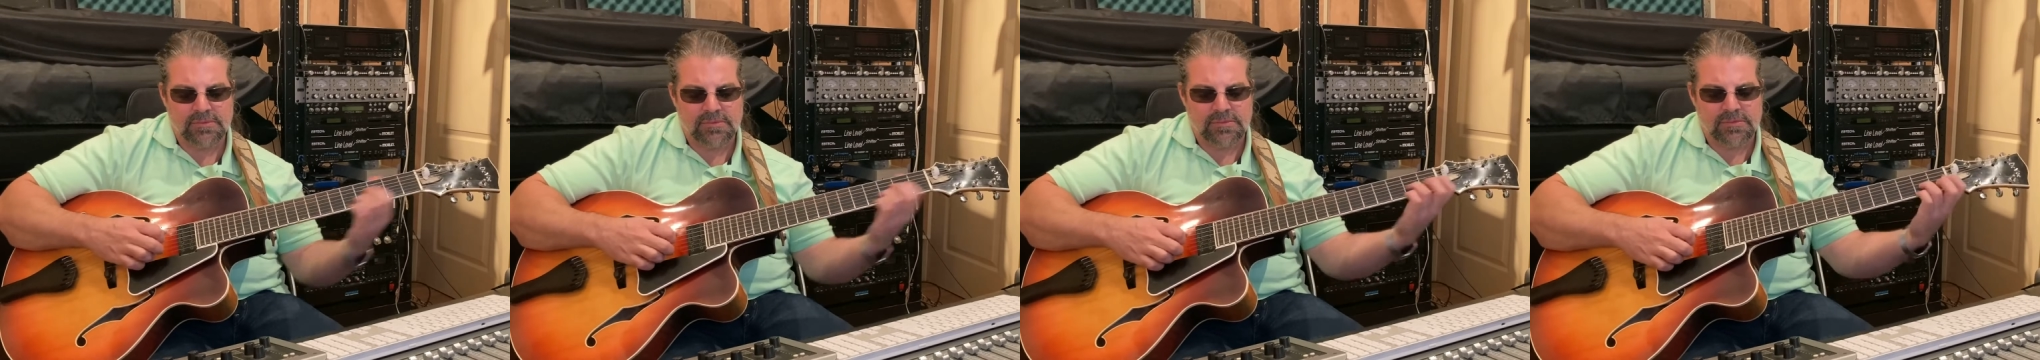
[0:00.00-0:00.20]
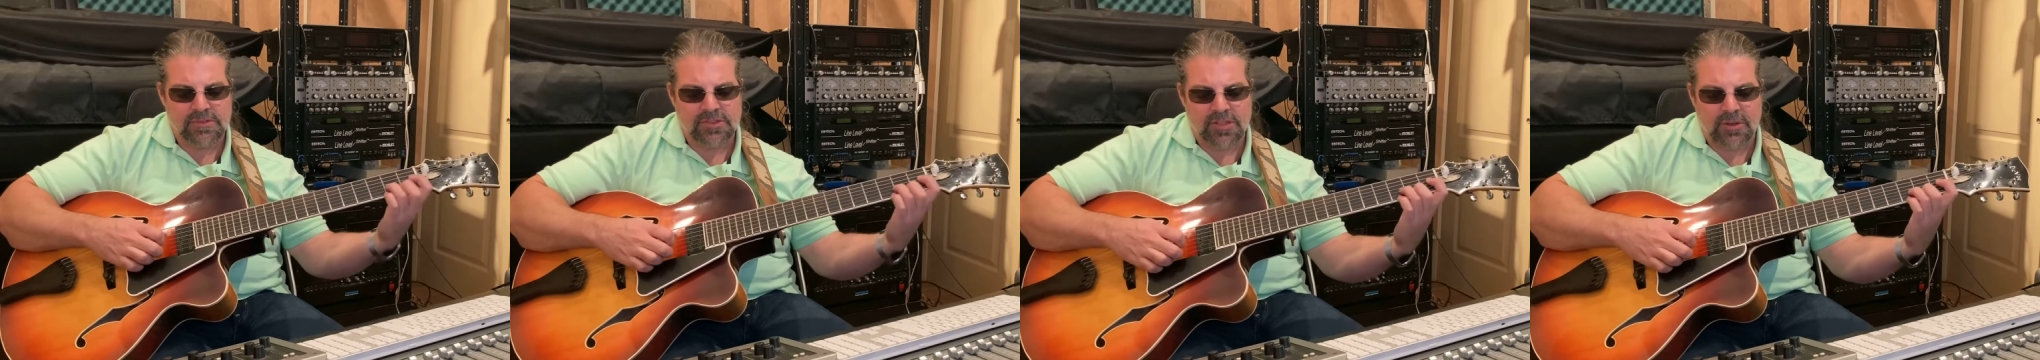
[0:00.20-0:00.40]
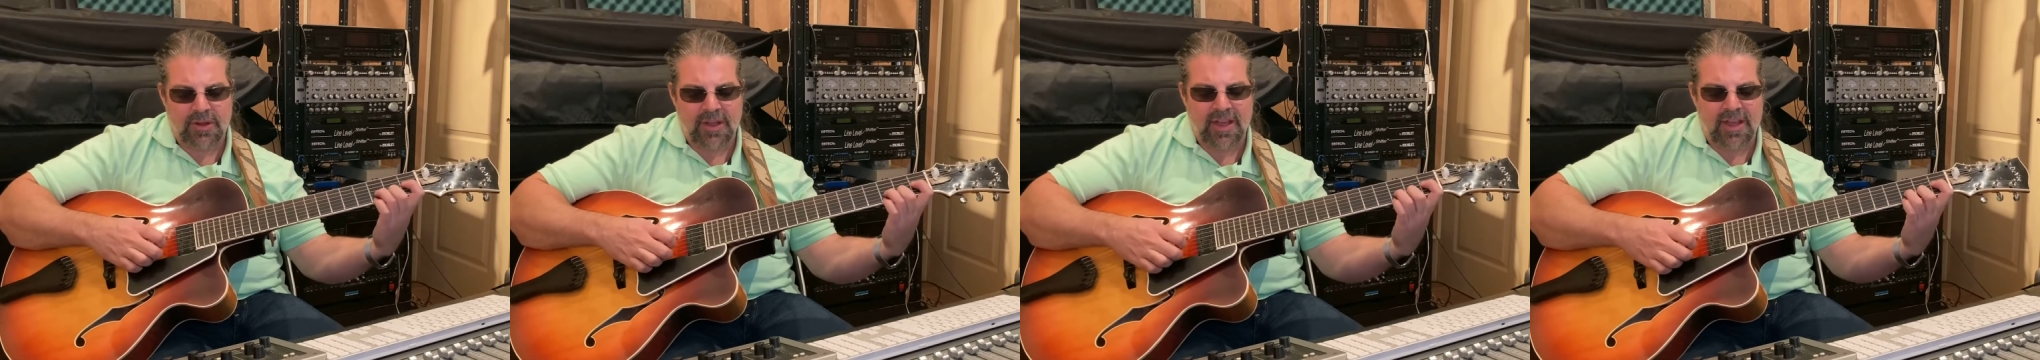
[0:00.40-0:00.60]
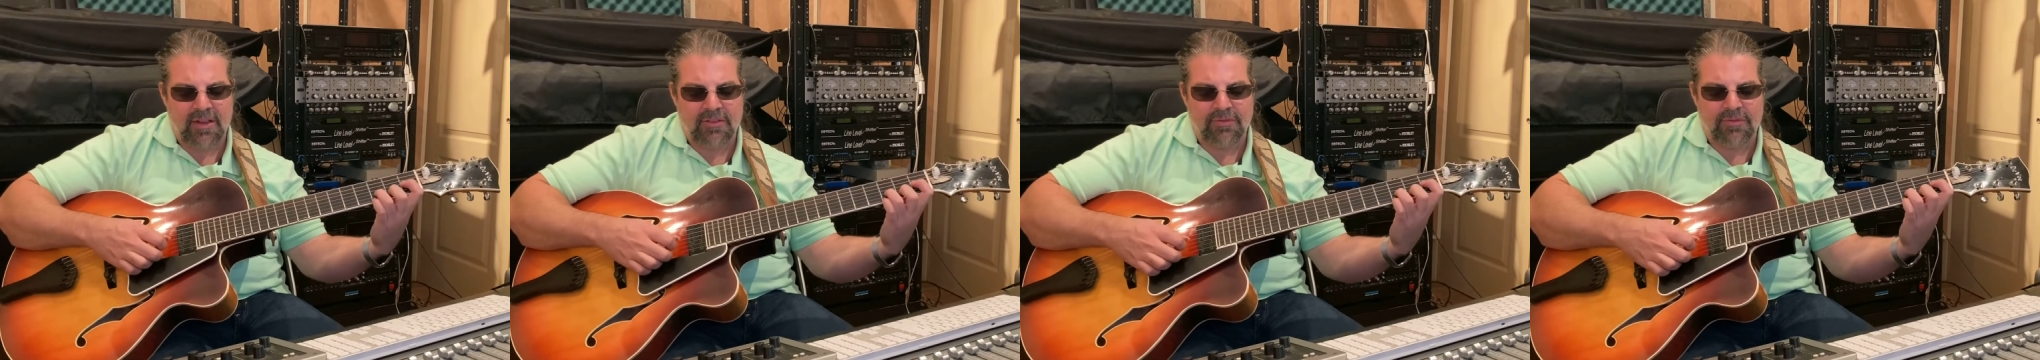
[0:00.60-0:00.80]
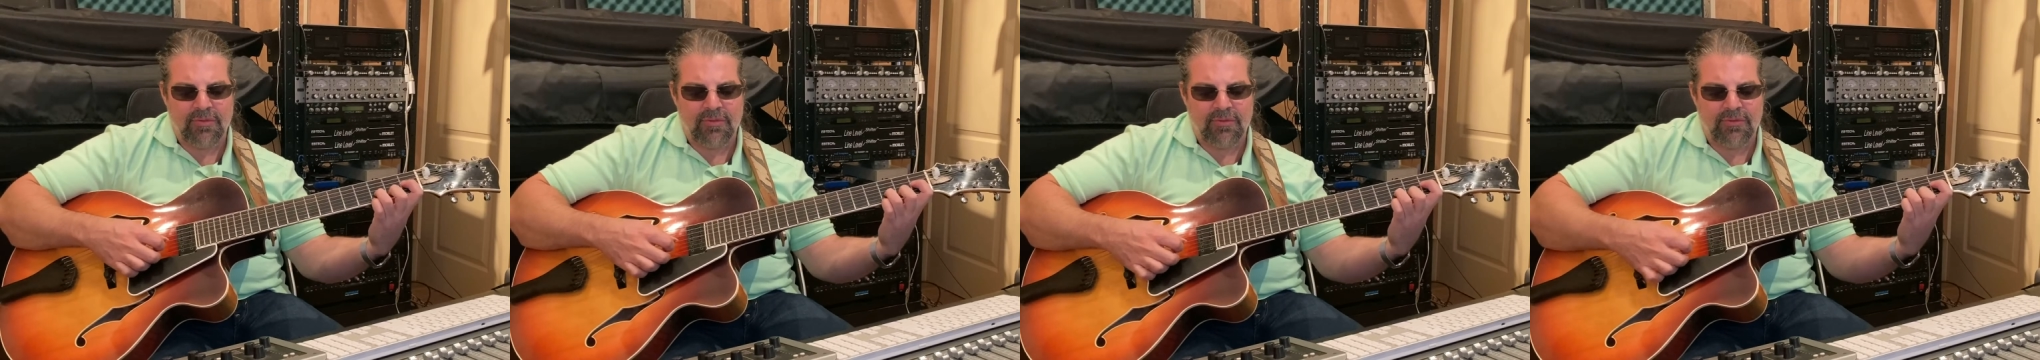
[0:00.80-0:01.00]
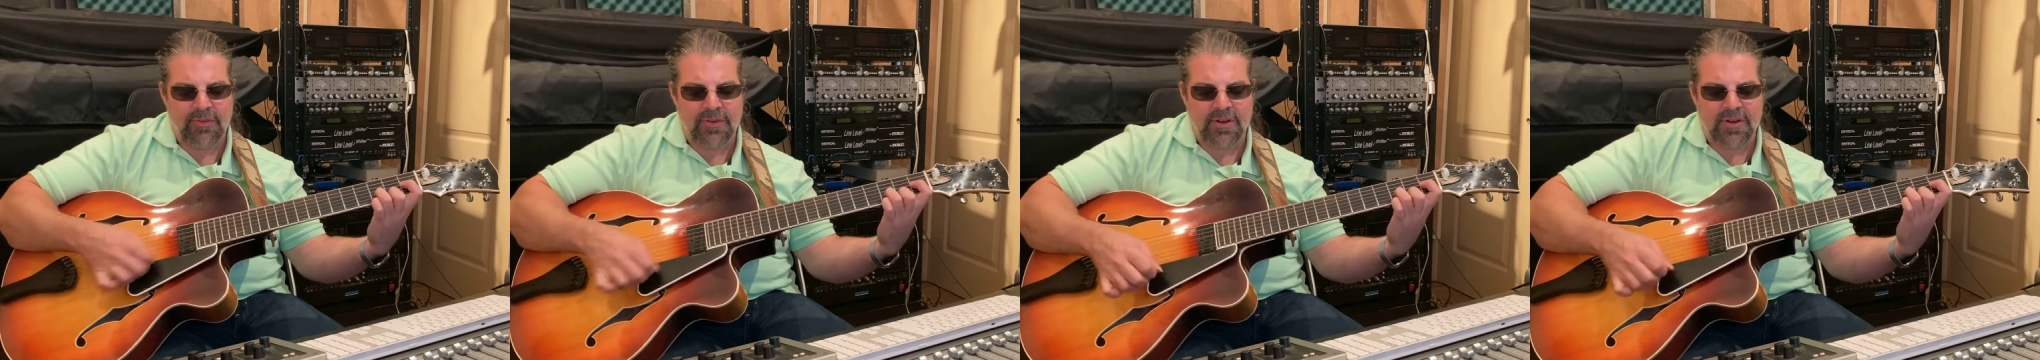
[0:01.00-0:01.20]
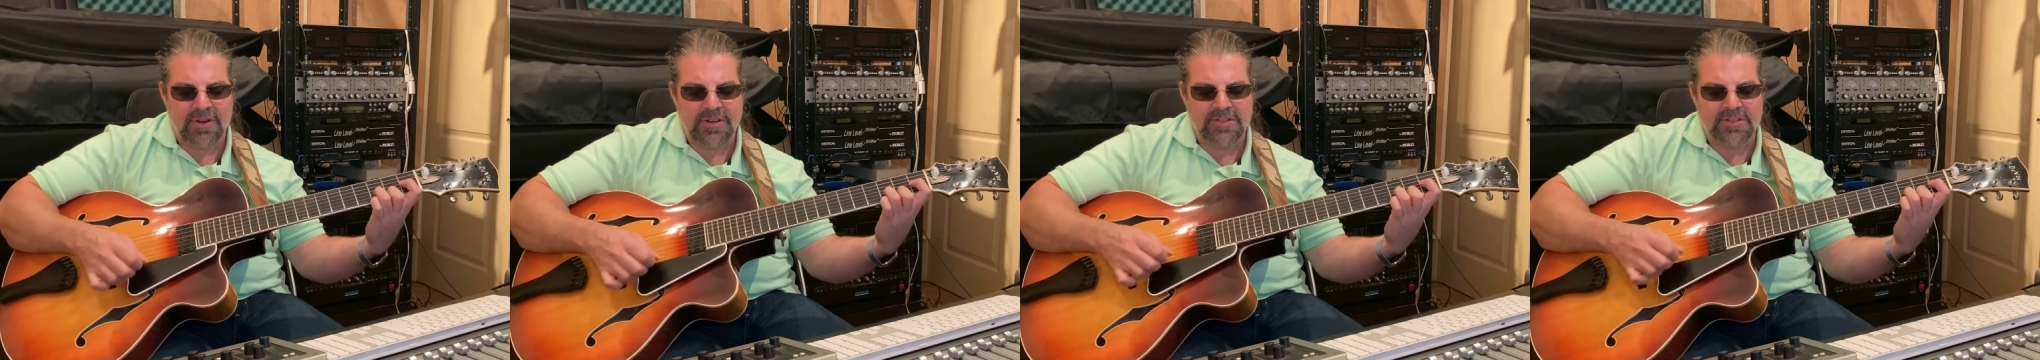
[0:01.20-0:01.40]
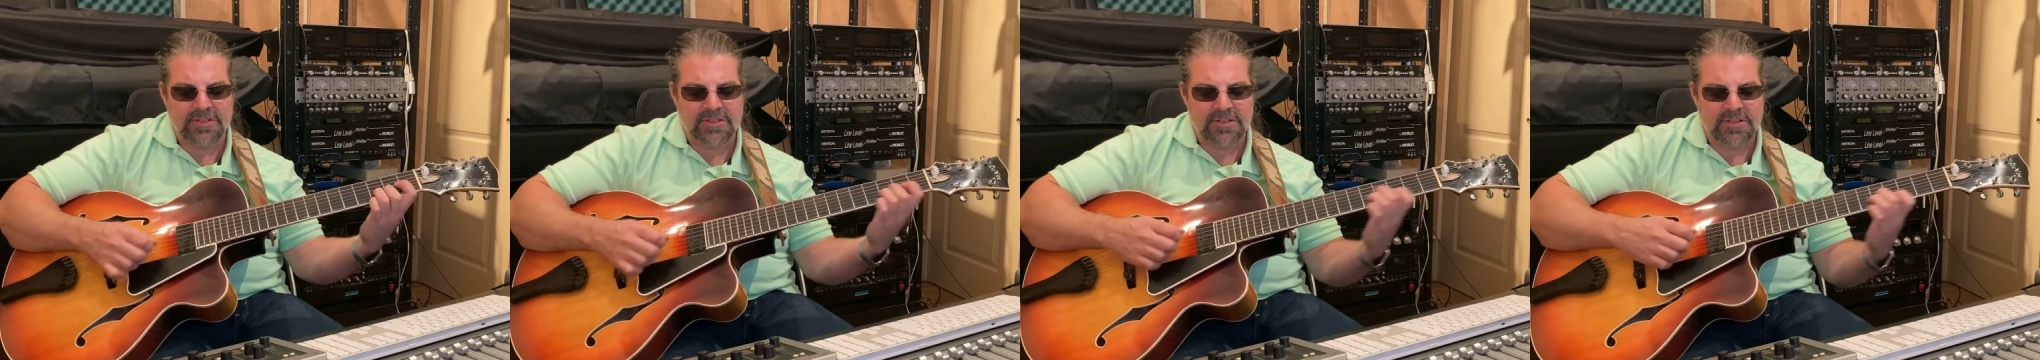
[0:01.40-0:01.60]
So I have
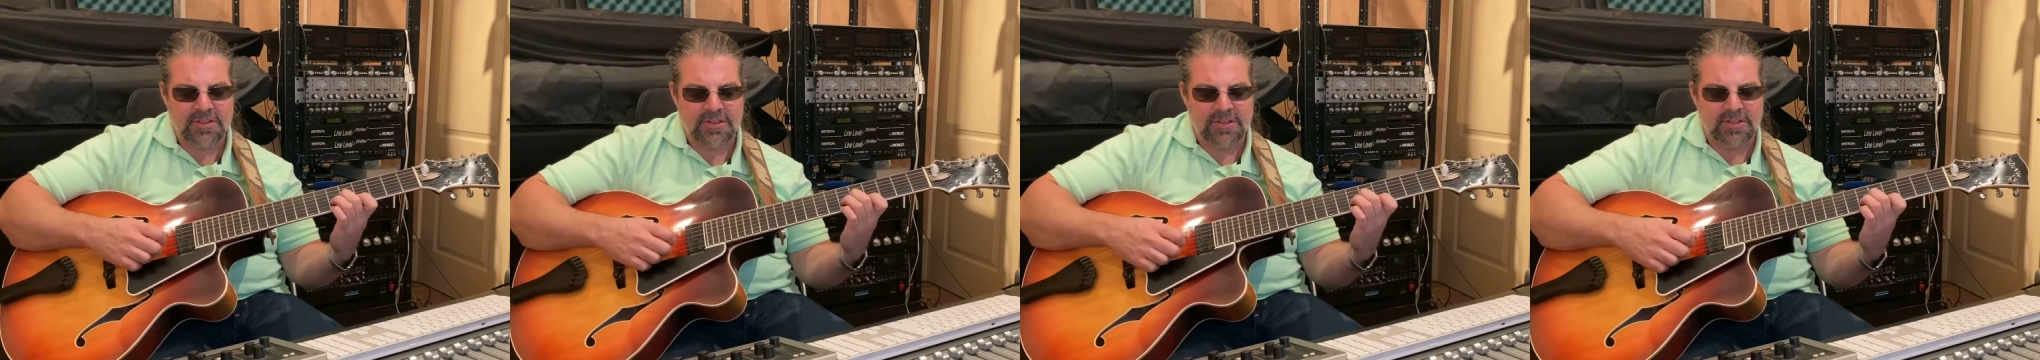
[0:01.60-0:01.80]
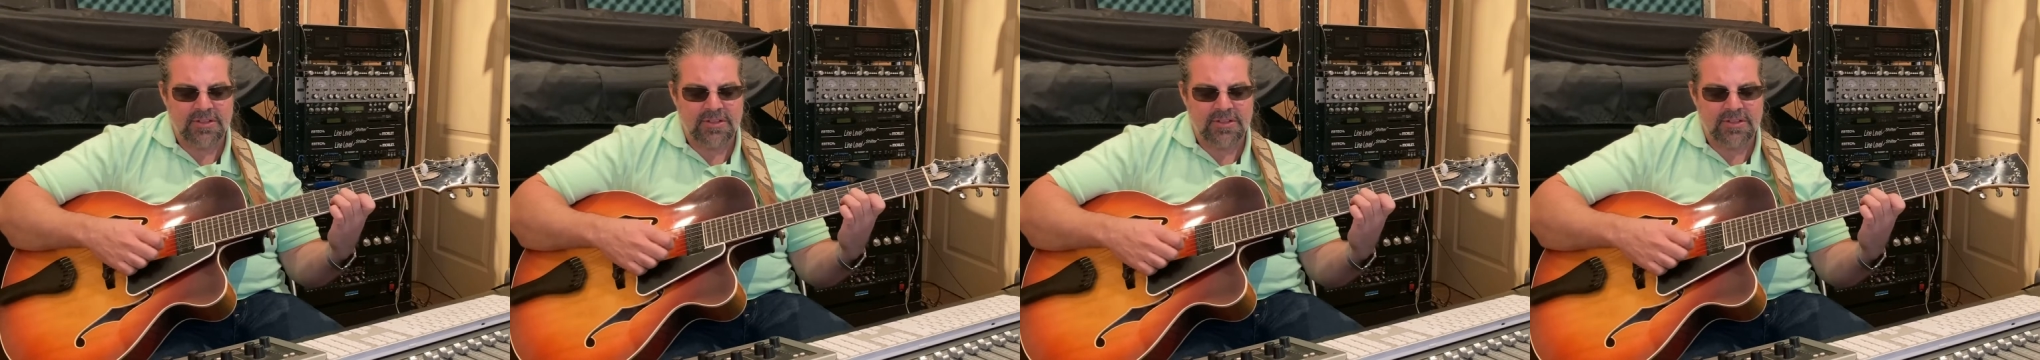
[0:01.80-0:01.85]
first,